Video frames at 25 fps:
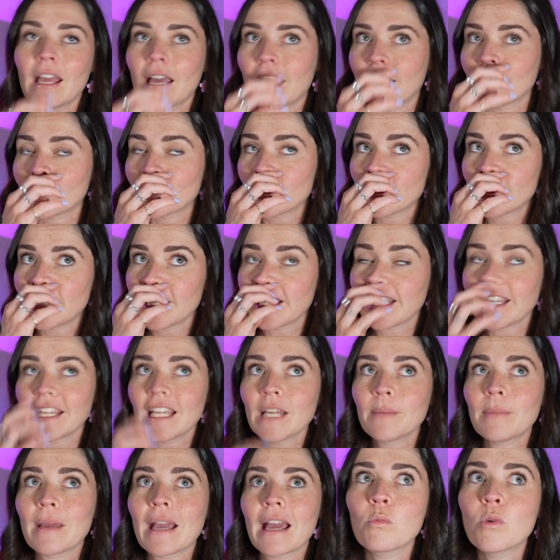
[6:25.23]
And so thinking
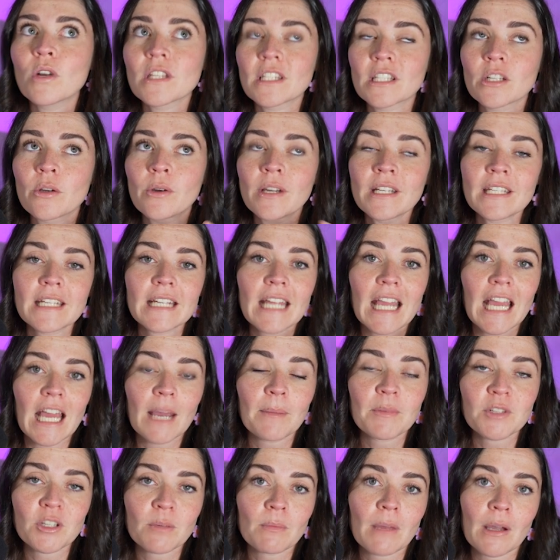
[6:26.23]
about what's going to
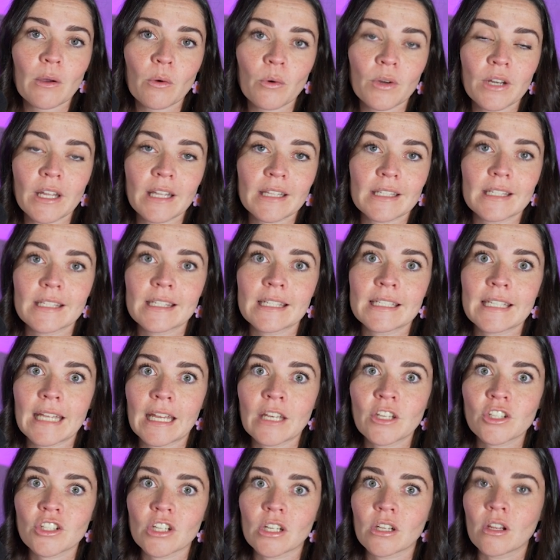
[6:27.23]
capture my audience's
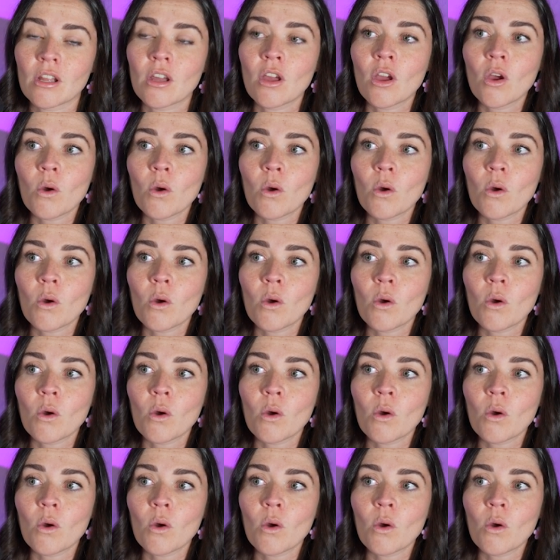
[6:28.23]
attention,